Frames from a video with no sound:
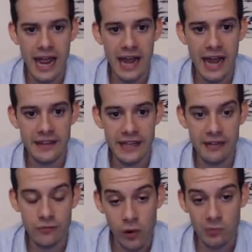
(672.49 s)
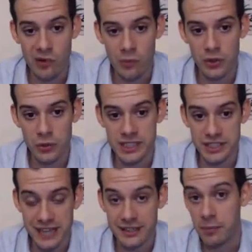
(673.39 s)
and the informed group, which was
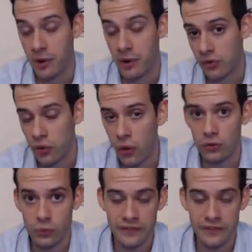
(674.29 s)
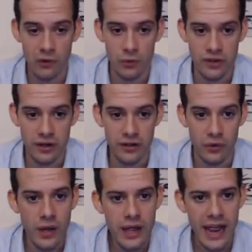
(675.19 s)
injected but also told what the drug was going
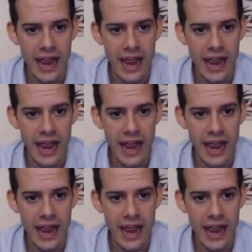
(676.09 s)
to do.